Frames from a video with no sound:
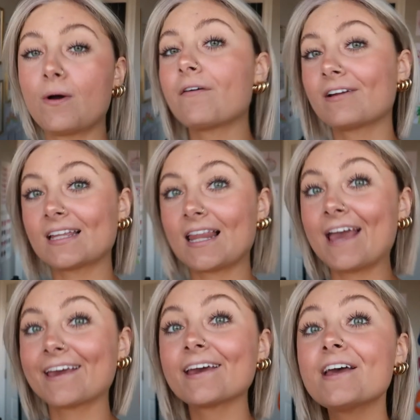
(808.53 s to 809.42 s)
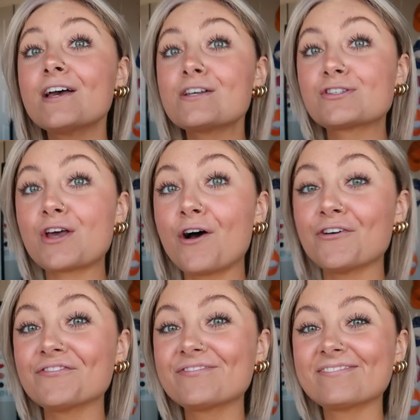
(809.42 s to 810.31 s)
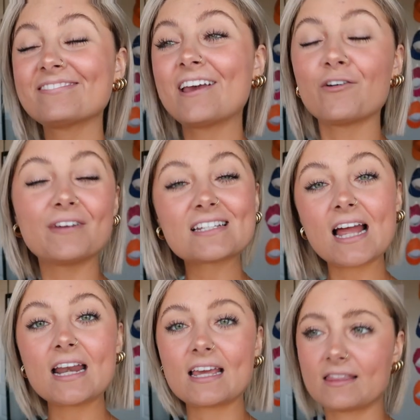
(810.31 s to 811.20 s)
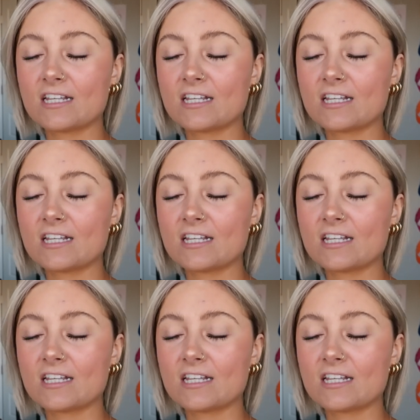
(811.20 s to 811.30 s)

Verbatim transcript: who I really like, so it'll be exciting.